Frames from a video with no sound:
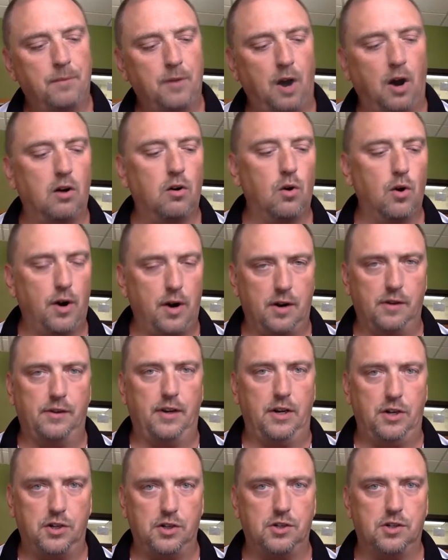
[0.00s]
Our
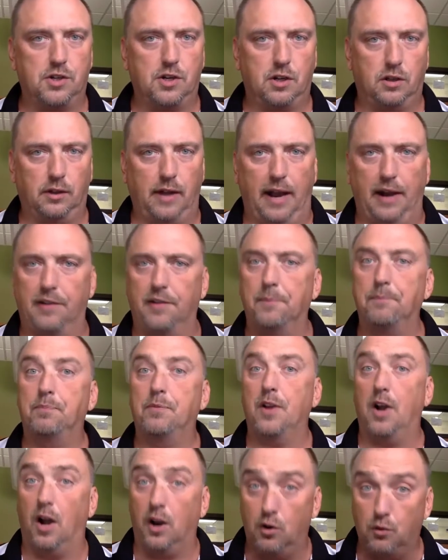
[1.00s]
organizations collect
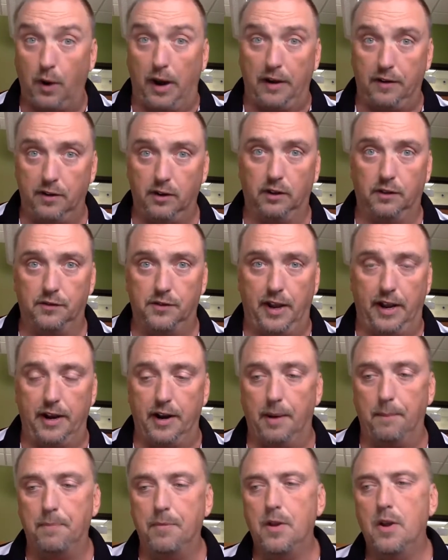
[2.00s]
a great deal of
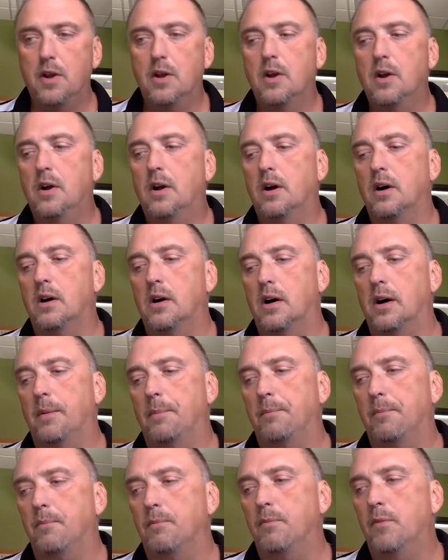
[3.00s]
data,
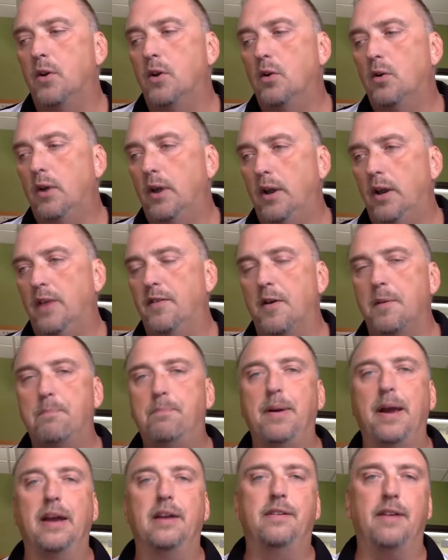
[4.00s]

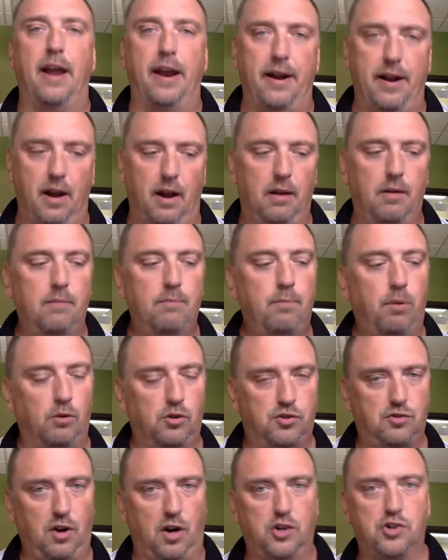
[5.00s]
even big data,
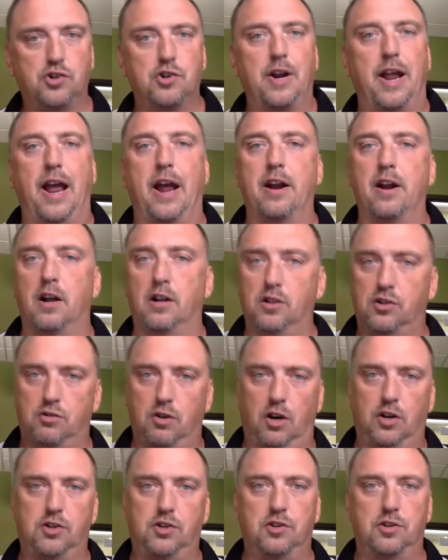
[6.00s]
both structured and
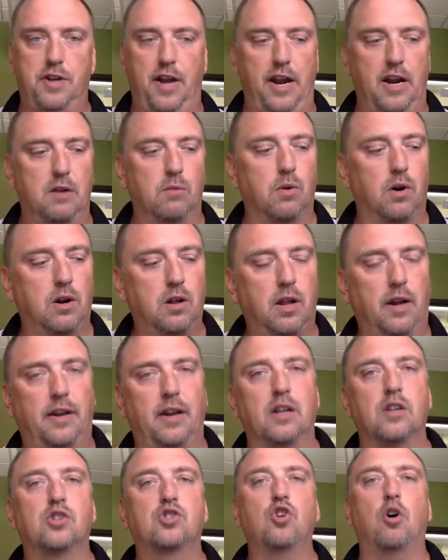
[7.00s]
unstructured data. We're
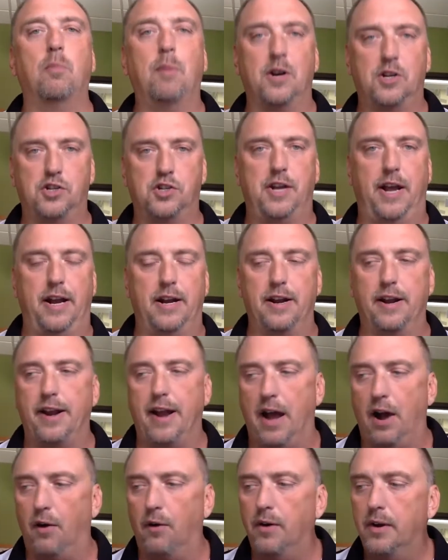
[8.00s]
collecting so much data
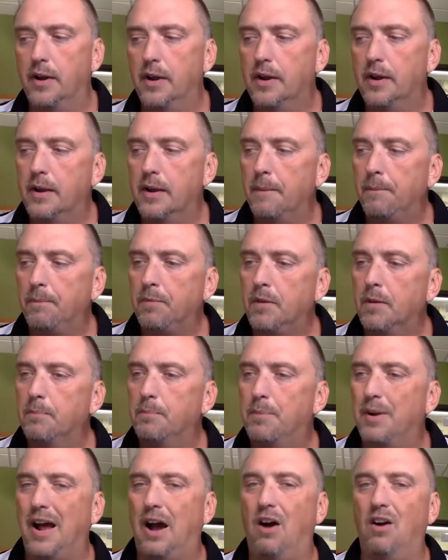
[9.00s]
now.
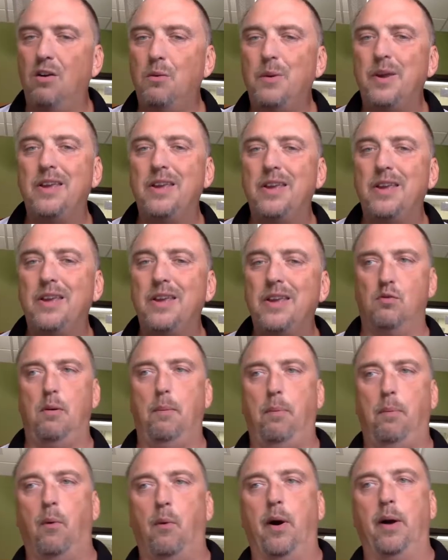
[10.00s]
But how do we get
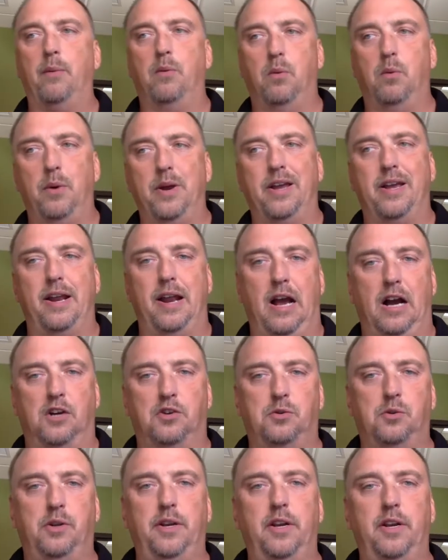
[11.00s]
to a point where we can
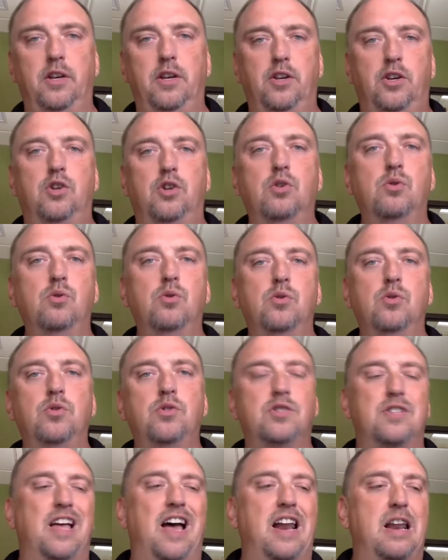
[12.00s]
actually
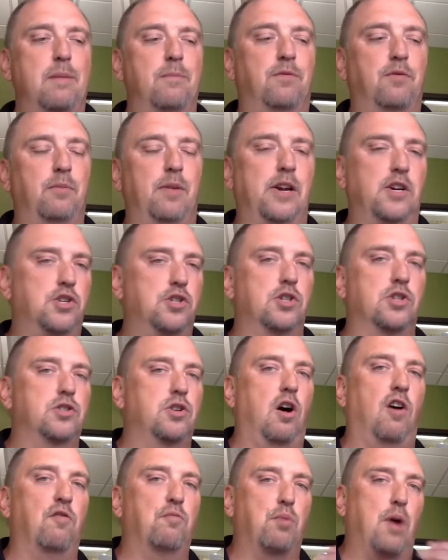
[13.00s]
use that information to
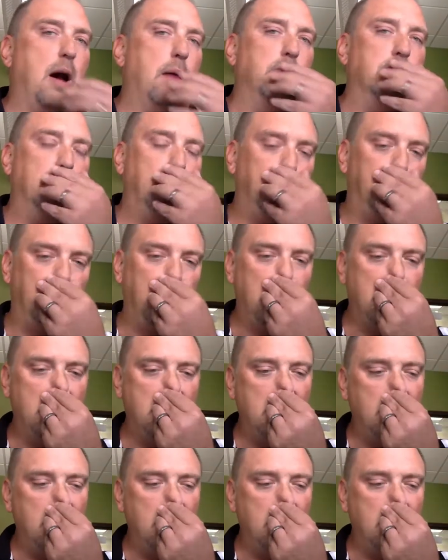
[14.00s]
solve problems?